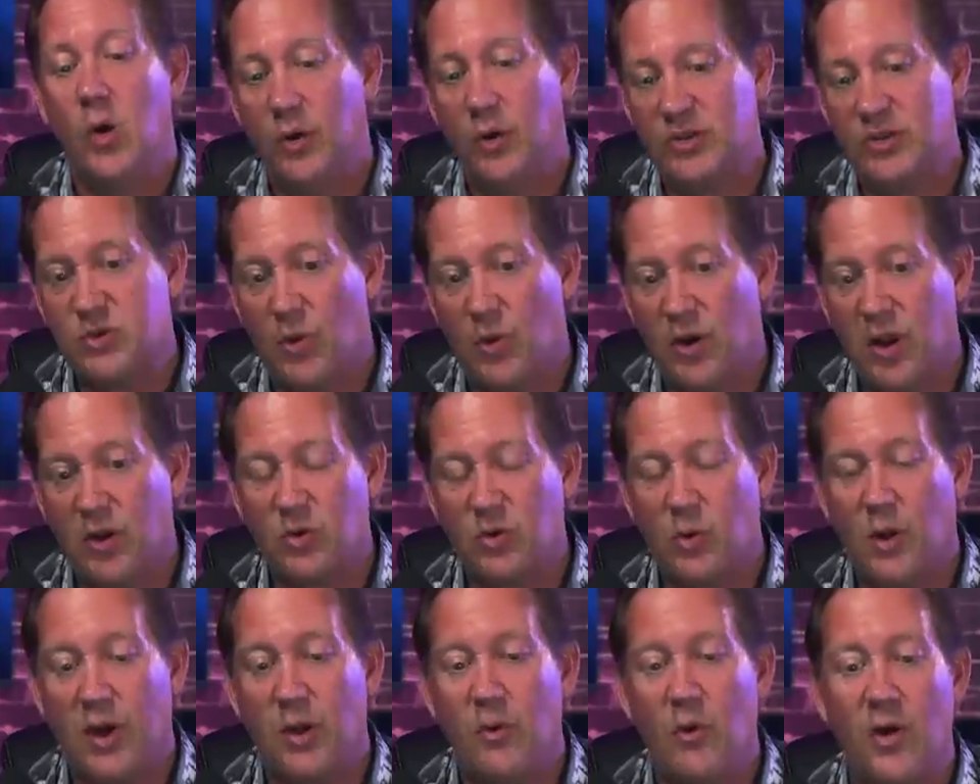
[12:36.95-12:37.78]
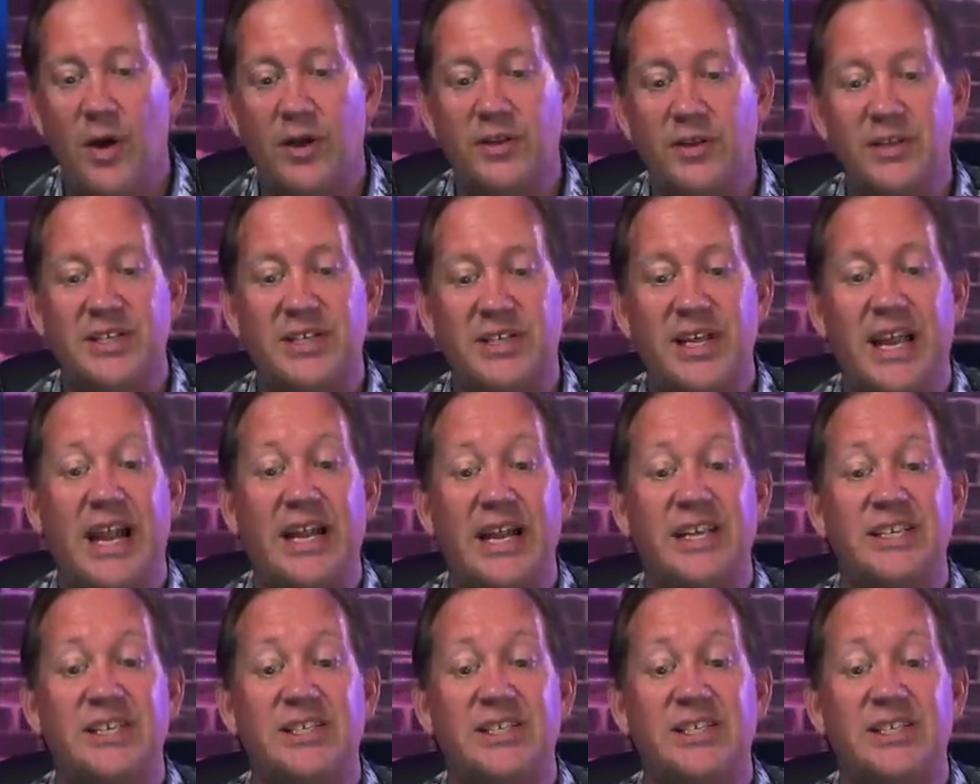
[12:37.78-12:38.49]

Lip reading: with 2021 seeing